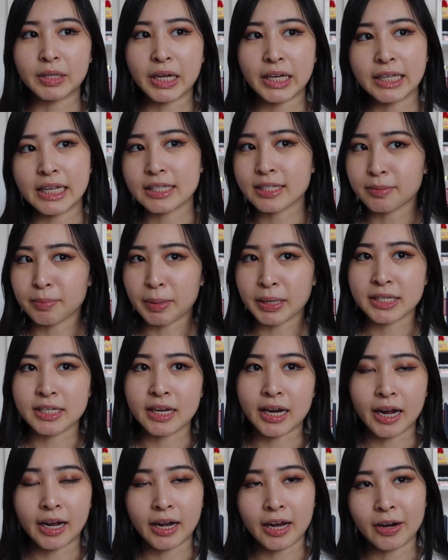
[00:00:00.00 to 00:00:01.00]
And that's the
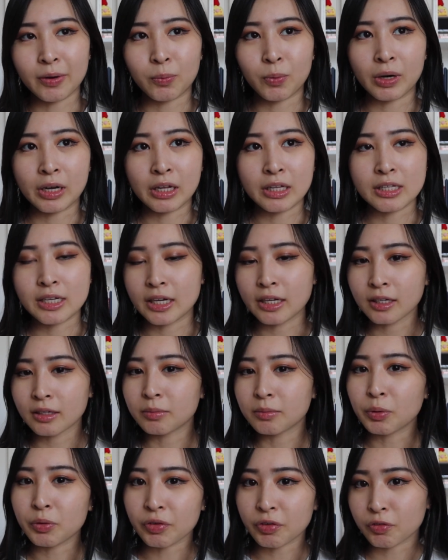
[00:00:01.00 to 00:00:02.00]
mindset I kind of want to take
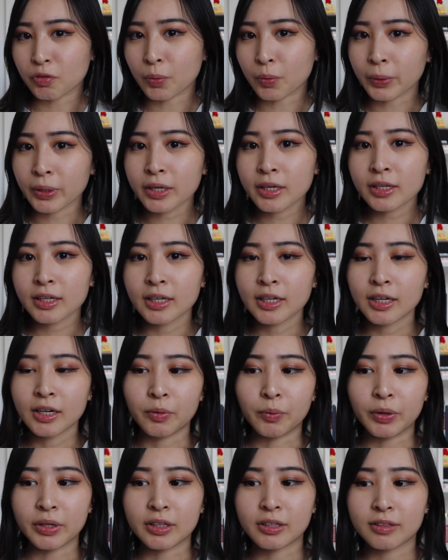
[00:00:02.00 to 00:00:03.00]
moving forward
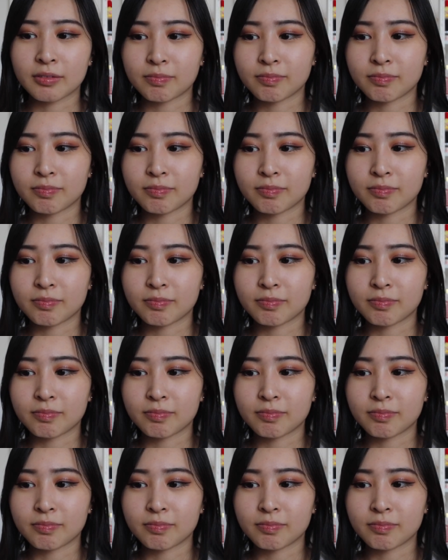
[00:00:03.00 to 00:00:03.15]
with